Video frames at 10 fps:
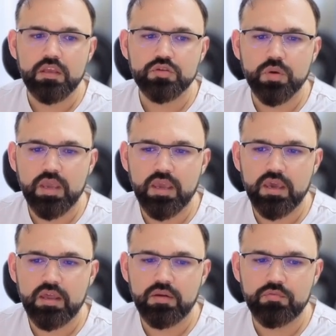So
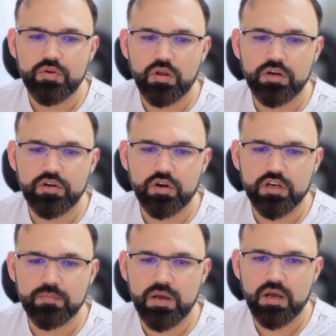here we already talked
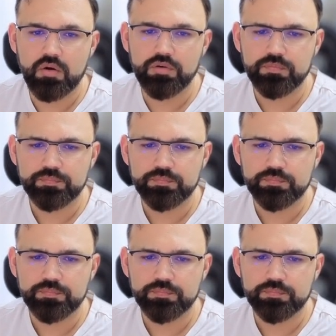about